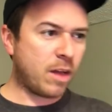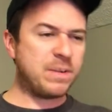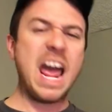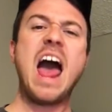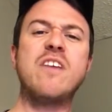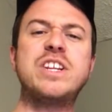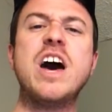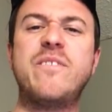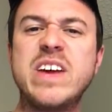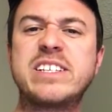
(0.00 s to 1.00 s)
Tell you how
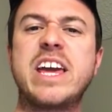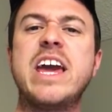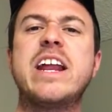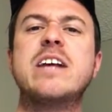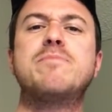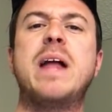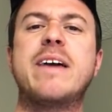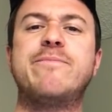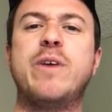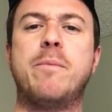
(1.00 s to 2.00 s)
tough this kid is
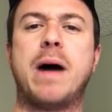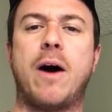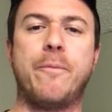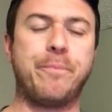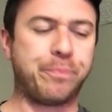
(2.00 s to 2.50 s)
playing football.